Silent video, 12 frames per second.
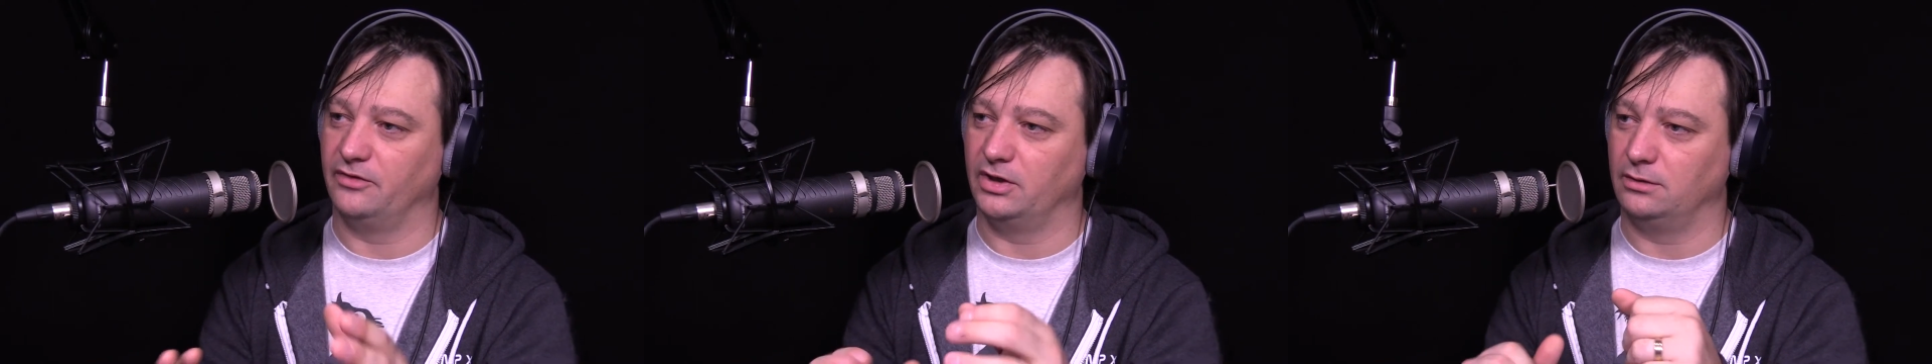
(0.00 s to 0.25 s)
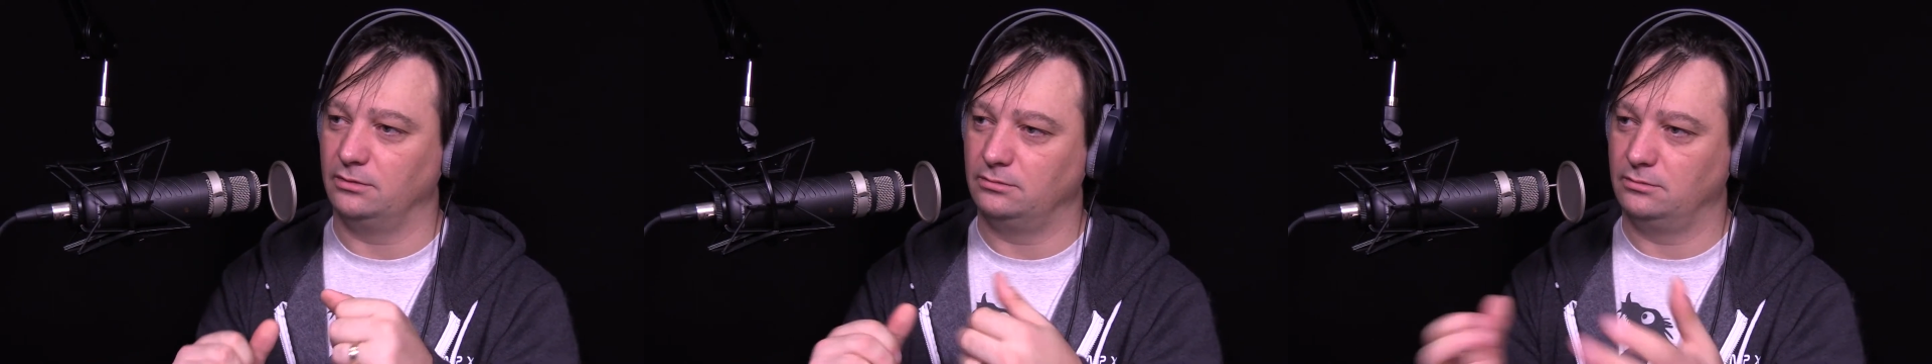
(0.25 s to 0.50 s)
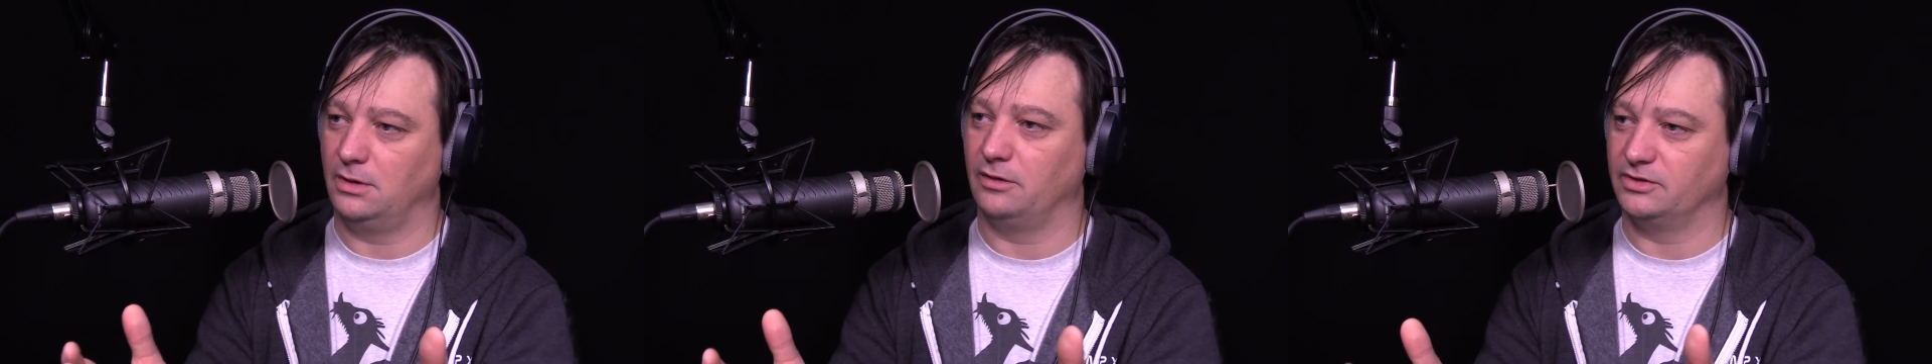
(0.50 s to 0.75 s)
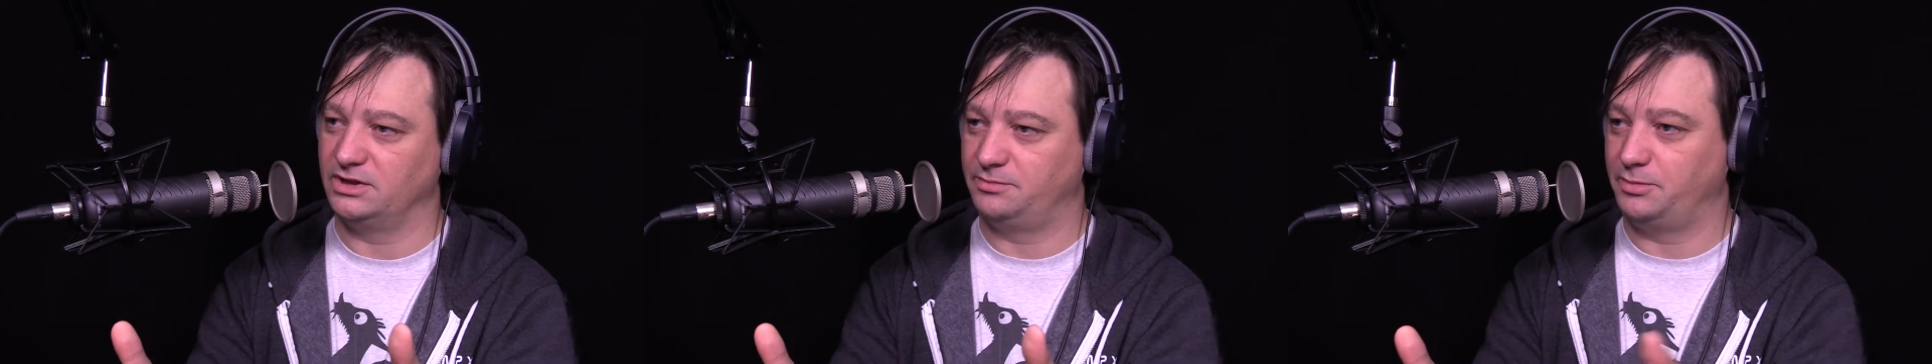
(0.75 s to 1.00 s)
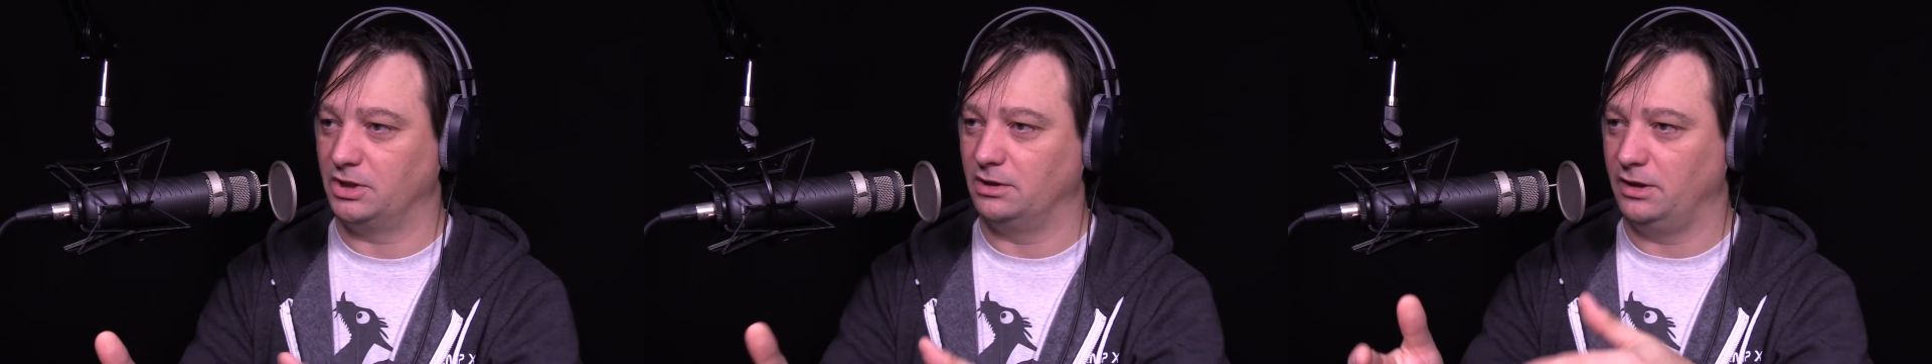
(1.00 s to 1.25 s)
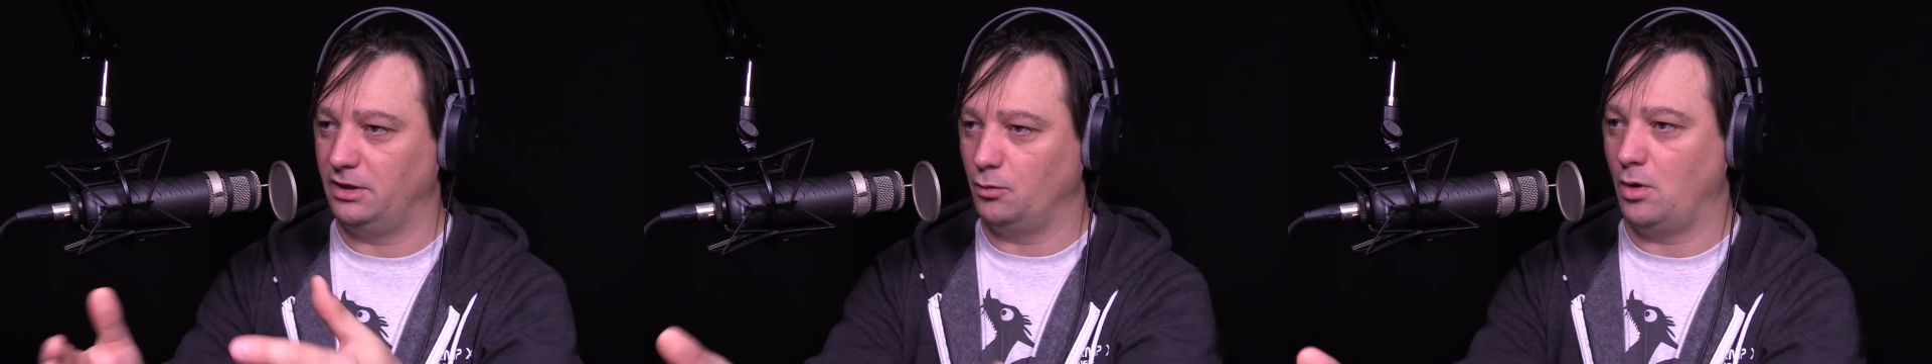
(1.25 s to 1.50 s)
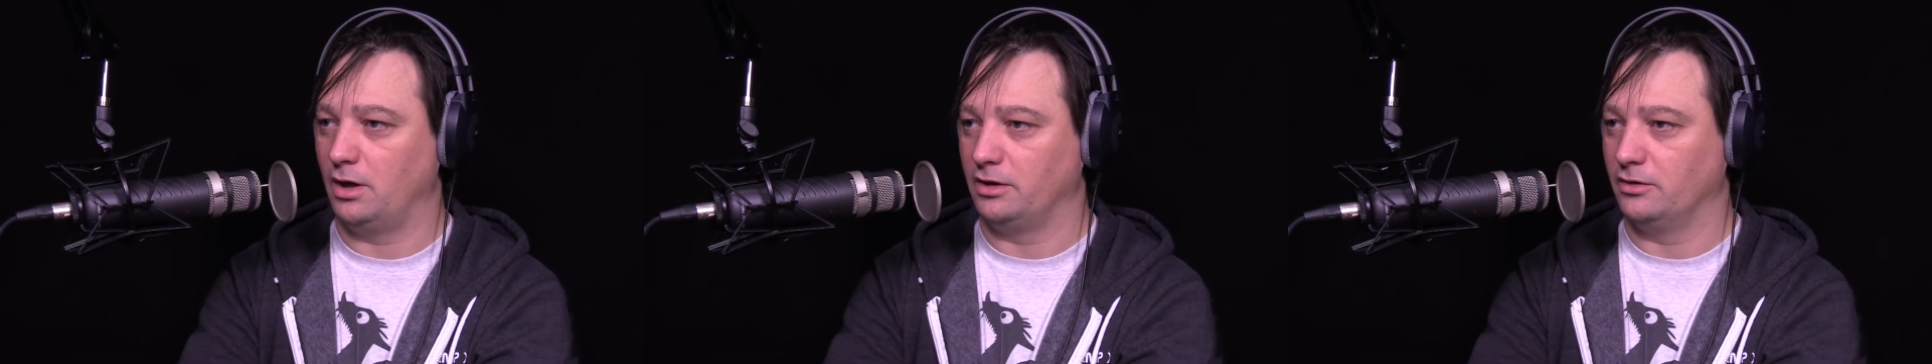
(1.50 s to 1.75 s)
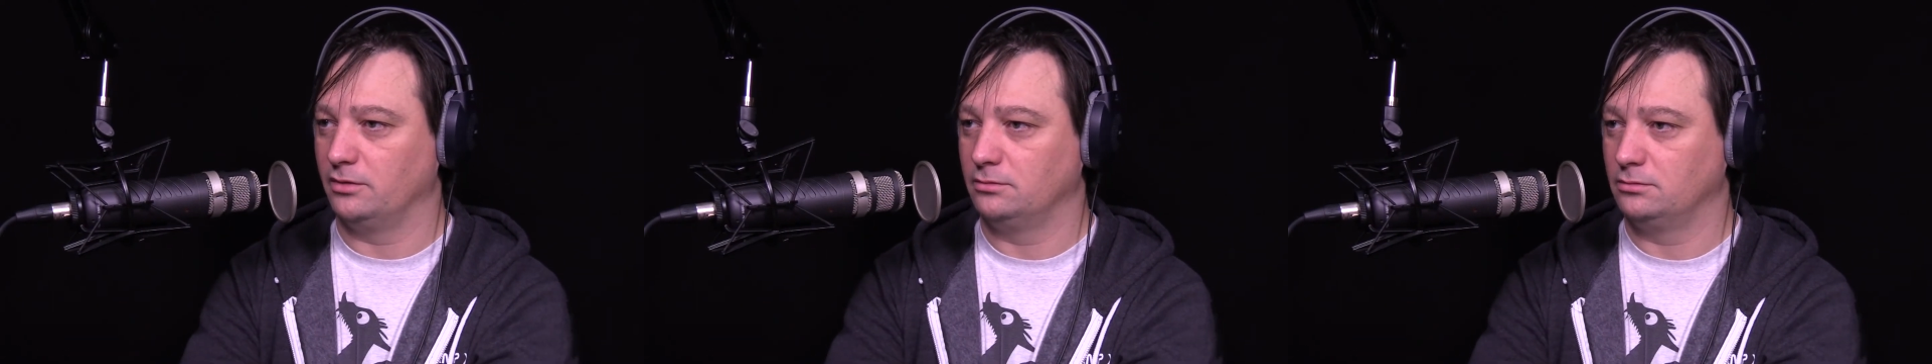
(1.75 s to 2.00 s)
a spill in
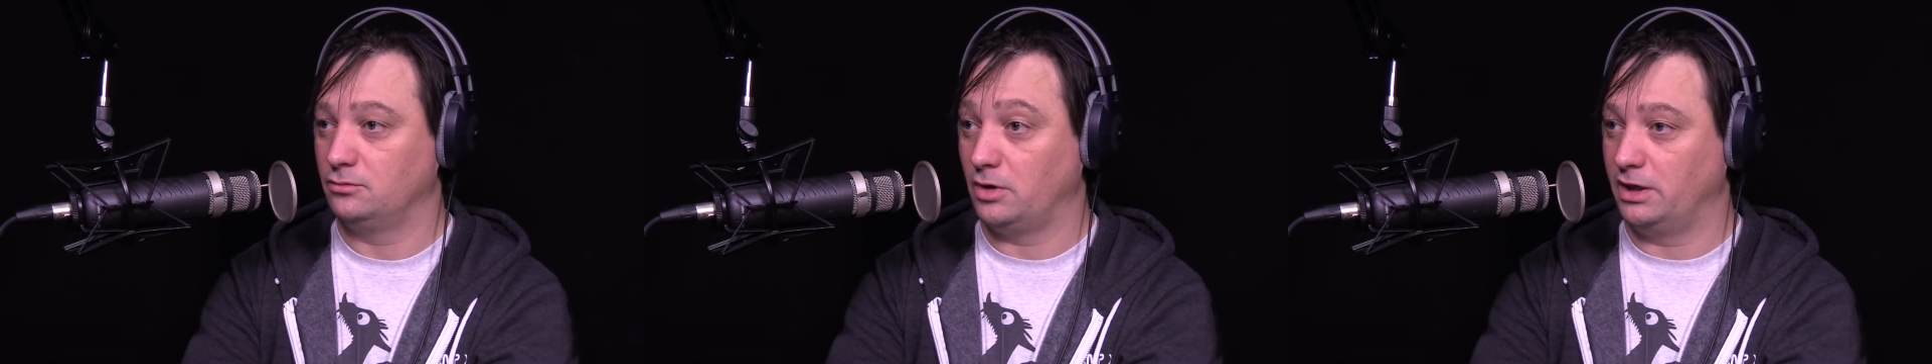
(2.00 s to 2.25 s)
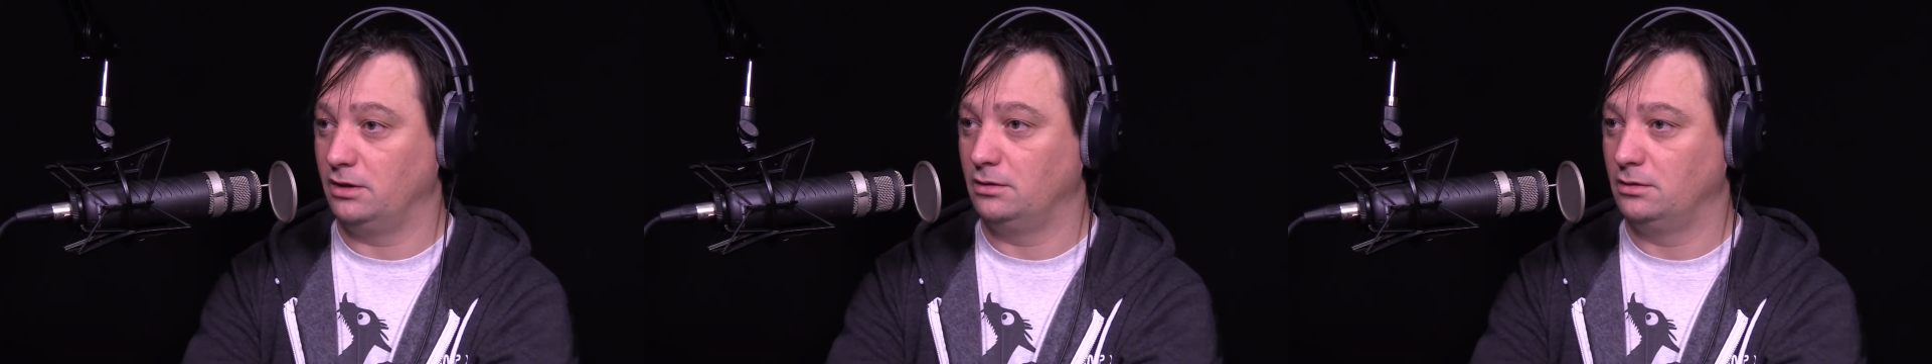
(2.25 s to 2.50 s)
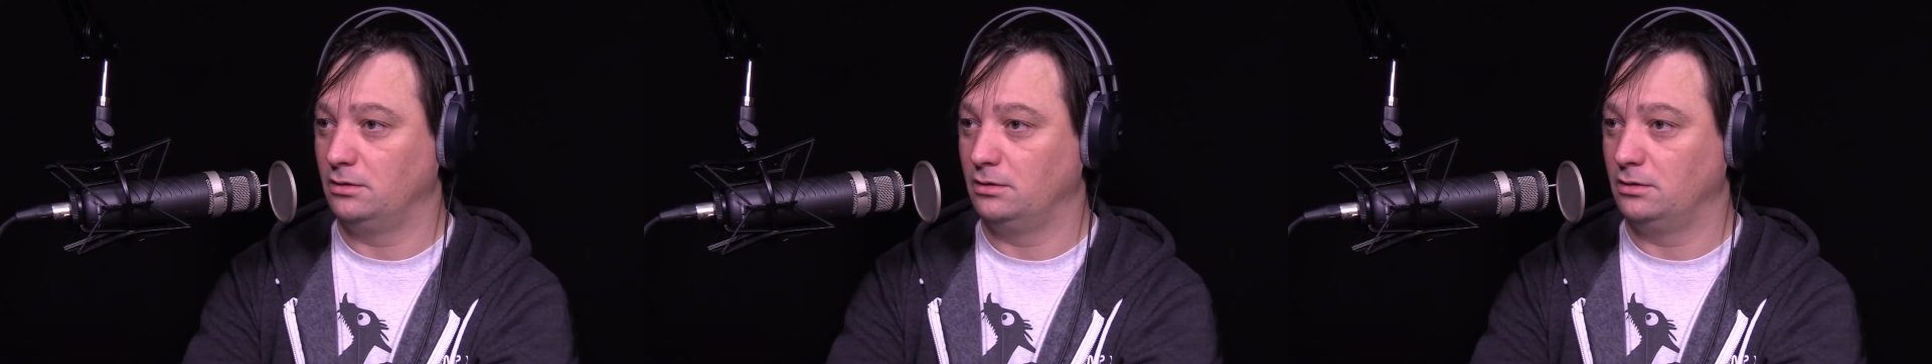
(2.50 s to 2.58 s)
water, right?